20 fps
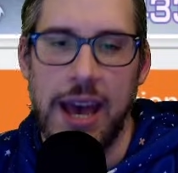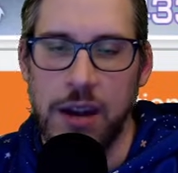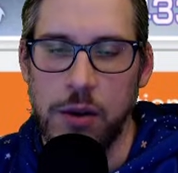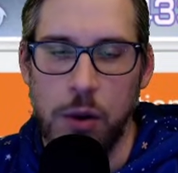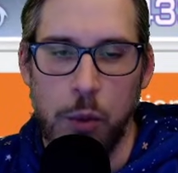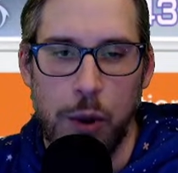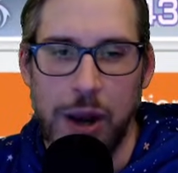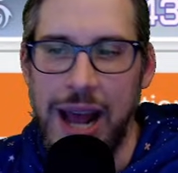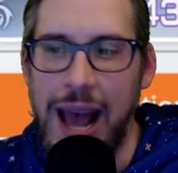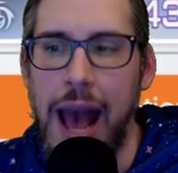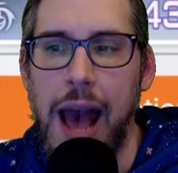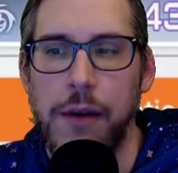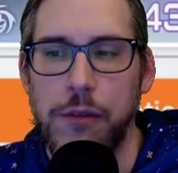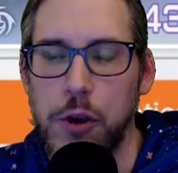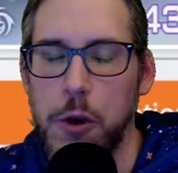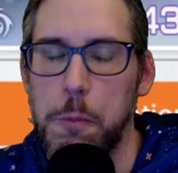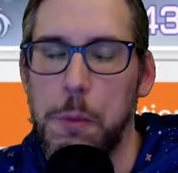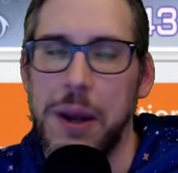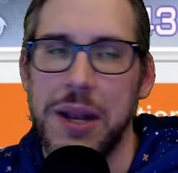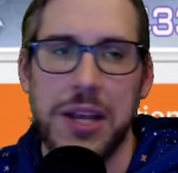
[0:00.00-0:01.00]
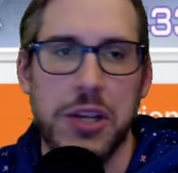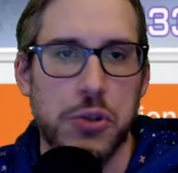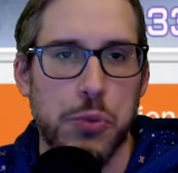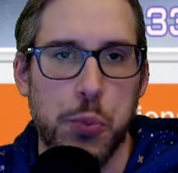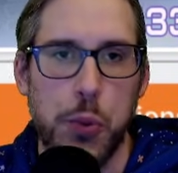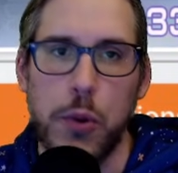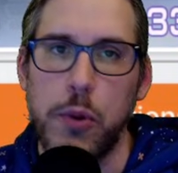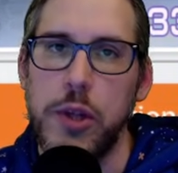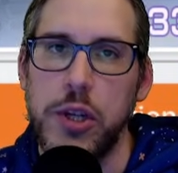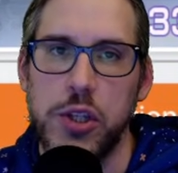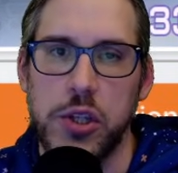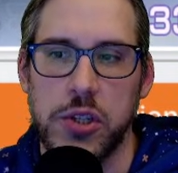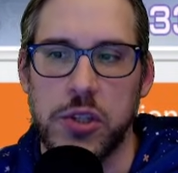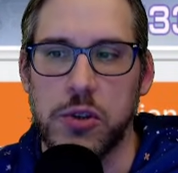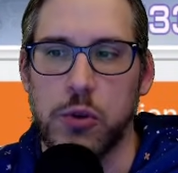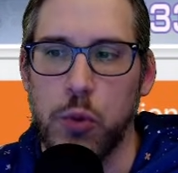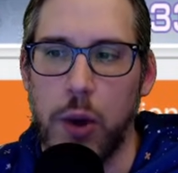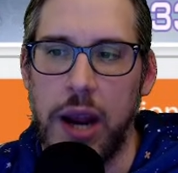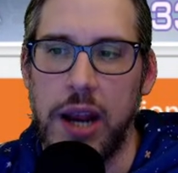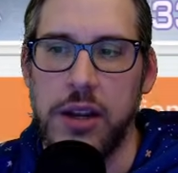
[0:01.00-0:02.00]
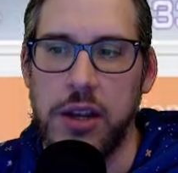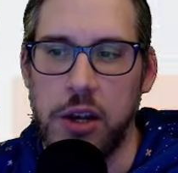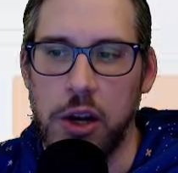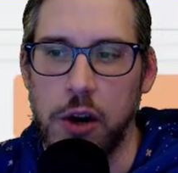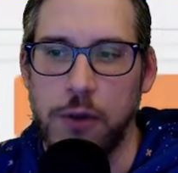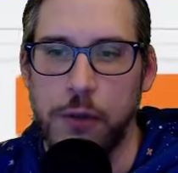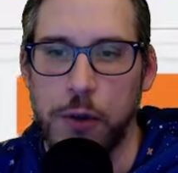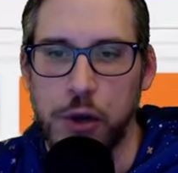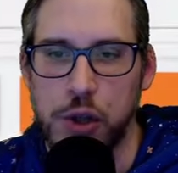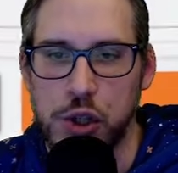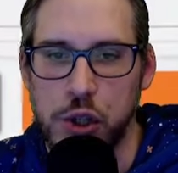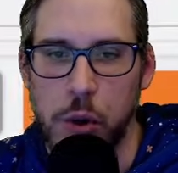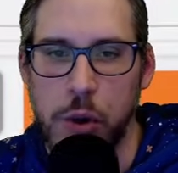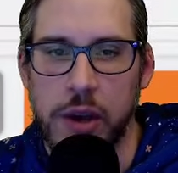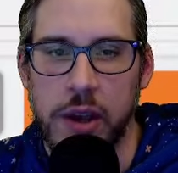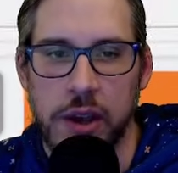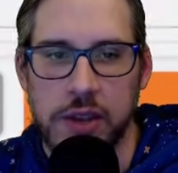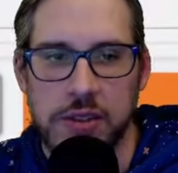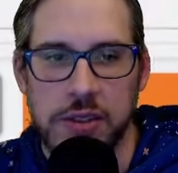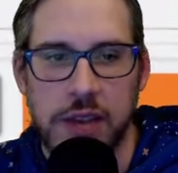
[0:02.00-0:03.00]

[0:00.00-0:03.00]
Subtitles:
what have you, but he's really just great here for showing us